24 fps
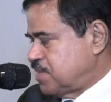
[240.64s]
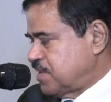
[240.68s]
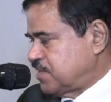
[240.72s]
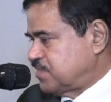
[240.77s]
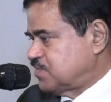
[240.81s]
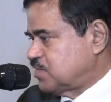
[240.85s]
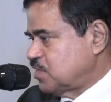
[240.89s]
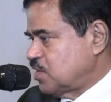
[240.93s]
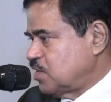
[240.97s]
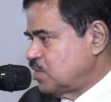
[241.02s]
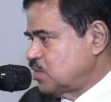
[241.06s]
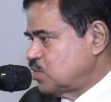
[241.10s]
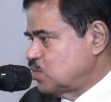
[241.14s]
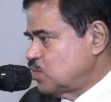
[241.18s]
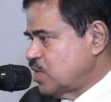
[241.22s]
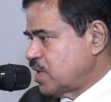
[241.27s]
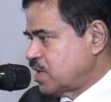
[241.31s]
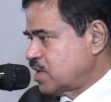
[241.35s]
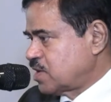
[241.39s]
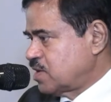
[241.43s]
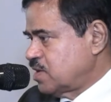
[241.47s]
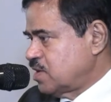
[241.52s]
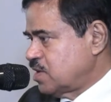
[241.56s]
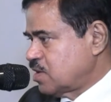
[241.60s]
person to a
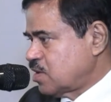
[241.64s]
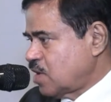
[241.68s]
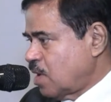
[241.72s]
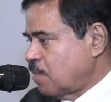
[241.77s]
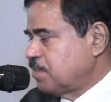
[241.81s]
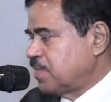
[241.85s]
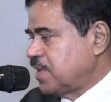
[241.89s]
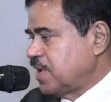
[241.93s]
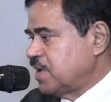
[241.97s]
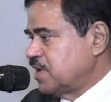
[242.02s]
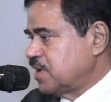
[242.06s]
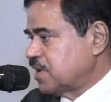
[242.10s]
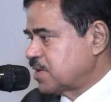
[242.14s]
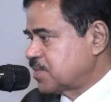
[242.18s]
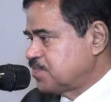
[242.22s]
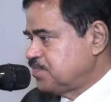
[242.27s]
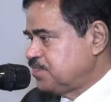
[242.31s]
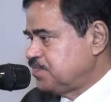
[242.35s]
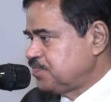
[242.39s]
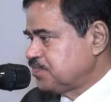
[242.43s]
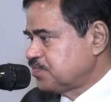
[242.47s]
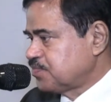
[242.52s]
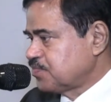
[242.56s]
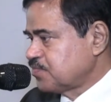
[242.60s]
company
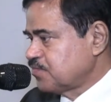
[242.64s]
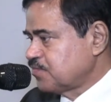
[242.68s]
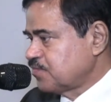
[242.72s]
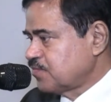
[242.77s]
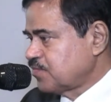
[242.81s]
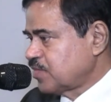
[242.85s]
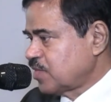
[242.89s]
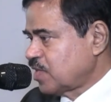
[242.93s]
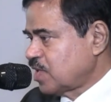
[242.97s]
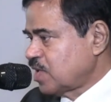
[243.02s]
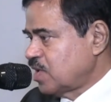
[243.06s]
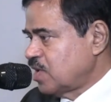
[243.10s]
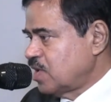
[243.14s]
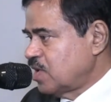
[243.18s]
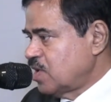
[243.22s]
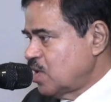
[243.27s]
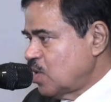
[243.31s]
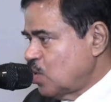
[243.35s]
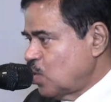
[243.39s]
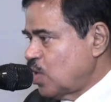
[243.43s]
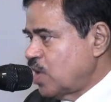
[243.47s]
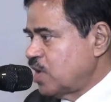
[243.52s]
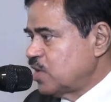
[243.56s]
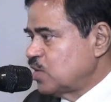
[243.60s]

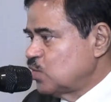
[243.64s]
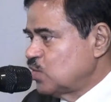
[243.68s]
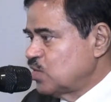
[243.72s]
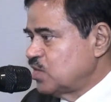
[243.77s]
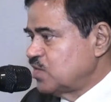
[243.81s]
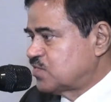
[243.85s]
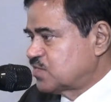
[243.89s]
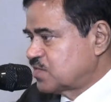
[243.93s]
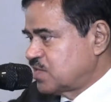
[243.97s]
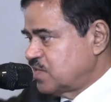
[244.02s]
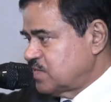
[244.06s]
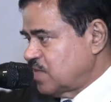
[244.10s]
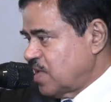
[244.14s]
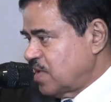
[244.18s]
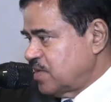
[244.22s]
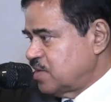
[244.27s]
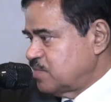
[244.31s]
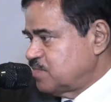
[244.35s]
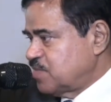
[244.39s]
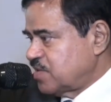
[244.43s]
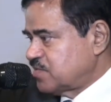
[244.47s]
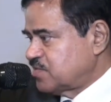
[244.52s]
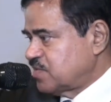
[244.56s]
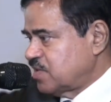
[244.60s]
where your risk is
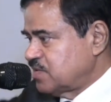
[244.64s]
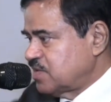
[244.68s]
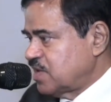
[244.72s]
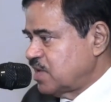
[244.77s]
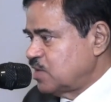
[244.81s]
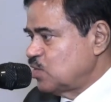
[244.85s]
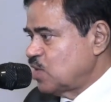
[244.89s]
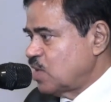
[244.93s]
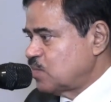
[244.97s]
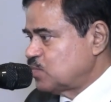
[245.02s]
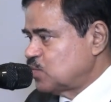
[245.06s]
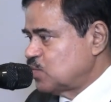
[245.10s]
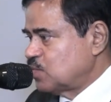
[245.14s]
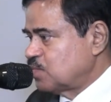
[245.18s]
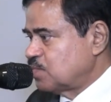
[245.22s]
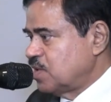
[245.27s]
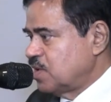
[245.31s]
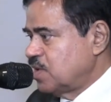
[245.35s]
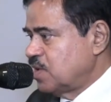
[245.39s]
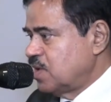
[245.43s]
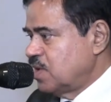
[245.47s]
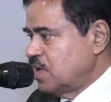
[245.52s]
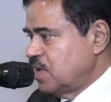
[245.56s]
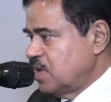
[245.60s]
100% then you have to
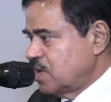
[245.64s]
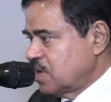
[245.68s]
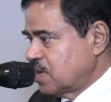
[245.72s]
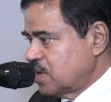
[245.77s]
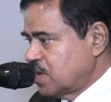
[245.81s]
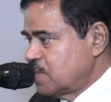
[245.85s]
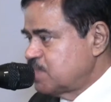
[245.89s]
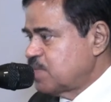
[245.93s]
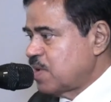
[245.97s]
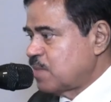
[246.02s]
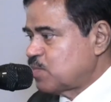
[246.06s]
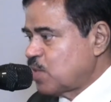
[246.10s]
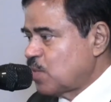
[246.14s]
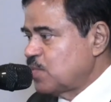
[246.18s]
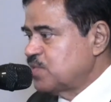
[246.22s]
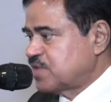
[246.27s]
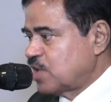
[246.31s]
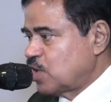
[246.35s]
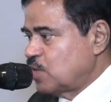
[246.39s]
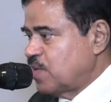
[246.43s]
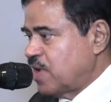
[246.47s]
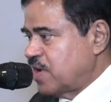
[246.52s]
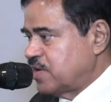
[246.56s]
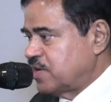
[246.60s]
keep a
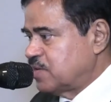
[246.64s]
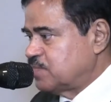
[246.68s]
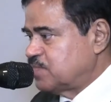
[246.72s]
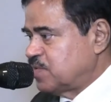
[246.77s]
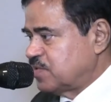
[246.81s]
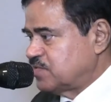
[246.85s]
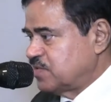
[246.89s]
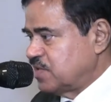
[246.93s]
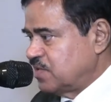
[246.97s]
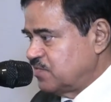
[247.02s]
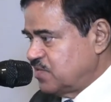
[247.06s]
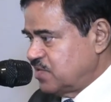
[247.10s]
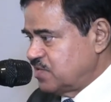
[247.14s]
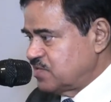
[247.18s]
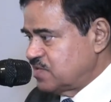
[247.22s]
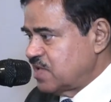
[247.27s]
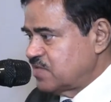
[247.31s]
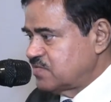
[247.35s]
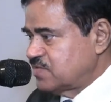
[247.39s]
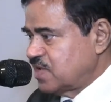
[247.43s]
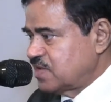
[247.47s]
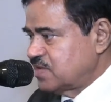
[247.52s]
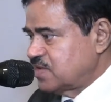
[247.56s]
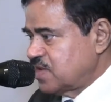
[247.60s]
provision of 100% if it is
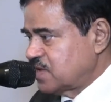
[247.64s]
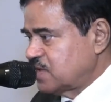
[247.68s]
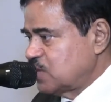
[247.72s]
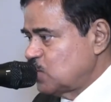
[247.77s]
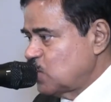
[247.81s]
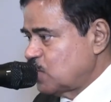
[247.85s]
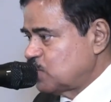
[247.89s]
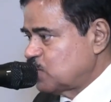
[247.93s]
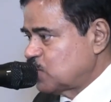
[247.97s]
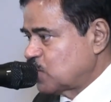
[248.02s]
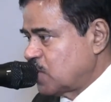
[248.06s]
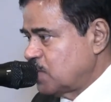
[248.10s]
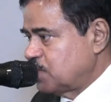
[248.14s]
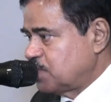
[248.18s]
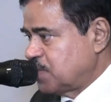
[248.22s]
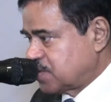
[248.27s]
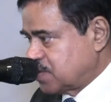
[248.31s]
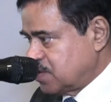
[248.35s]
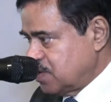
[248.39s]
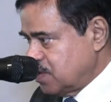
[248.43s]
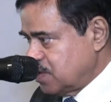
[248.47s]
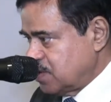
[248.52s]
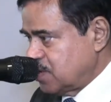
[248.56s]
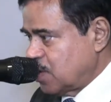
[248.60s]
less than that you have to keep
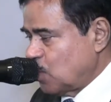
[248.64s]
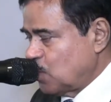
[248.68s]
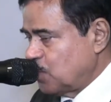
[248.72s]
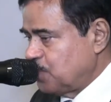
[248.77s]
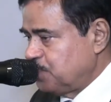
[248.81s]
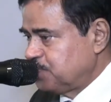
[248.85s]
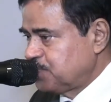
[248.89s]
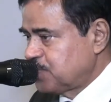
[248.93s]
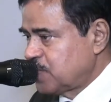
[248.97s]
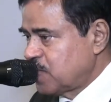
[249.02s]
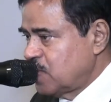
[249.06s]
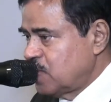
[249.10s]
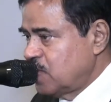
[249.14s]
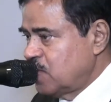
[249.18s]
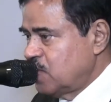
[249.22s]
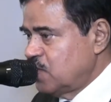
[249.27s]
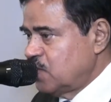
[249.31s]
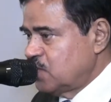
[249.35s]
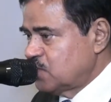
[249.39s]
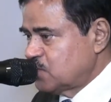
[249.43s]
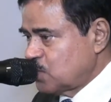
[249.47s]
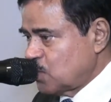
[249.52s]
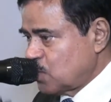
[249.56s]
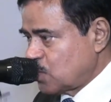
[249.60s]
it down
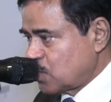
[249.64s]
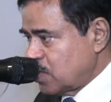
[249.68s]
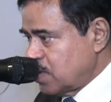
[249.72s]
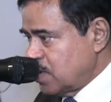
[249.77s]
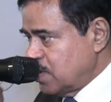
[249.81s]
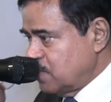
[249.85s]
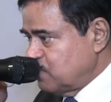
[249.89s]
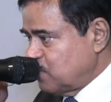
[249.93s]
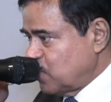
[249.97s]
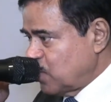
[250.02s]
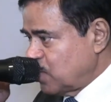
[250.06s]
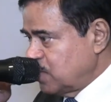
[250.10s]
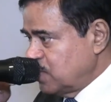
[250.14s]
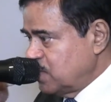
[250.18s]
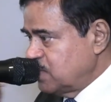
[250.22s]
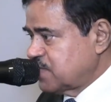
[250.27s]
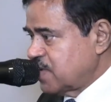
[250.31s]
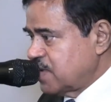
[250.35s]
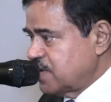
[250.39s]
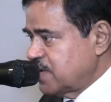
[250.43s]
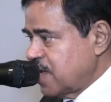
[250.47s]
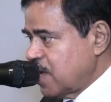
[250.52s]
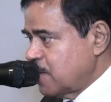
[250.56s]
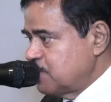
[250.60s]
so for each
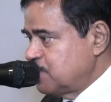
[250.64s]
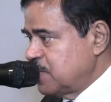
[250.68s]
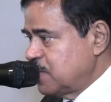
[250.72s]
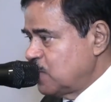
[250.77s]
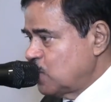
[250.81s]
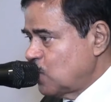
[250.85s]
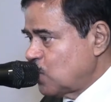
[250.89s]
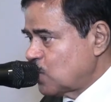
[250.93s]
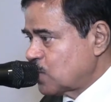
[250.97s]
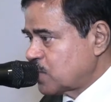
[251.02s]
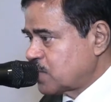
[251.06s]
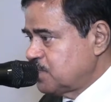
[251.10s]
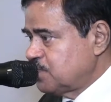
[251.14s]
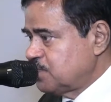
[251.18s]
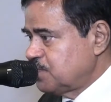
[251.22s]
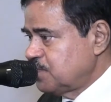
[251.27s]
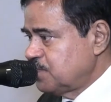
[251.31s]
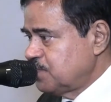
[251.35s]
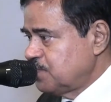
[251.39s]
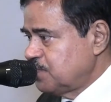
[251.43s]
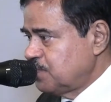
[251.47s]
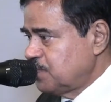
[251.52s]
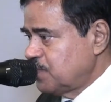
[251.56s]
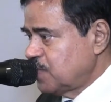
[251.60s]
and every loan
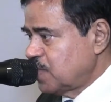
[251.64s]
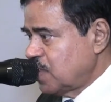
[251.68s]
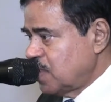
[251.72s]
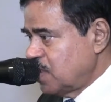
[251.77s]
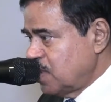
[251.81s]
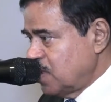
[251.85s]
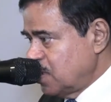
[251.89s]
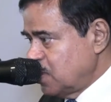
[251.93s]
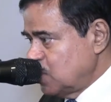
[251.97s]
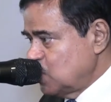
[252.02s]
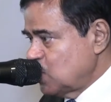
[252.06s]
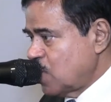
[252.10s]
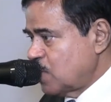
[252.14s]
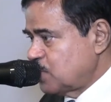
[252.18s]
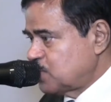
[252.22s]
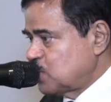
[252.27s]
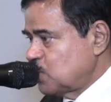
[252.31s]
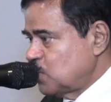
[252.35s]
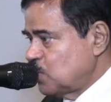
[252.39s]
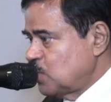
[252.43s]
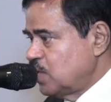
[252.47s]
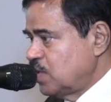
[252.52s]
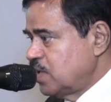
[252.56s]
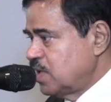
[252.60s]
you have
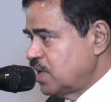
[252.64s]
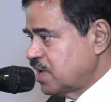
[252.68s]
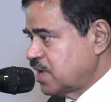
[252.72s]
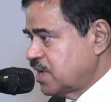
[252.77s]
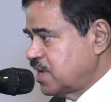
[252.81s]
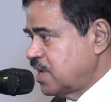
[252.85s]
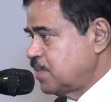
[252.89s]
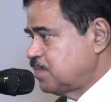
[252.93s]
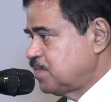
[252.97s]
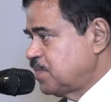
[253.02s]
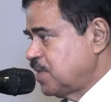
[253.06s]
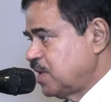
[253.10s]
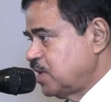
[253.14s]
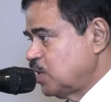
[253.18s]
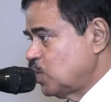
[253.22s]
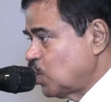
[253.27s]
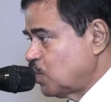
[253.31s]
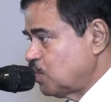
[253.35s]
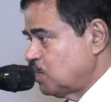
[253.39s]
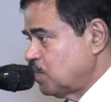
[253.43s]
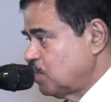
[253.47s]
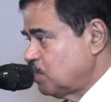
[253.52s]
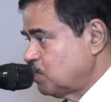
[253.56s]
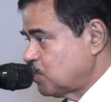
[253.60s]
to keep your
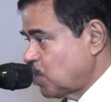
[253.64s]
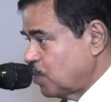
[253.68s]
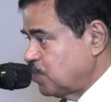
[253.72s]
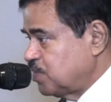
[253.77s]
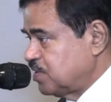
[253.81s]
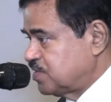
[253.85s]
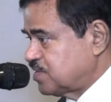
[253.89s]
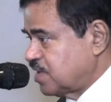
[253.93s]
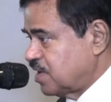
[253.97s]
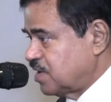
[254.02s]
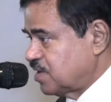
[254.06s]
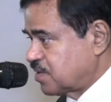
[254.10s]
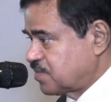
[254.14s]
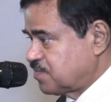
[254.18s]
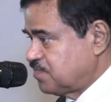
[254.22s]
provision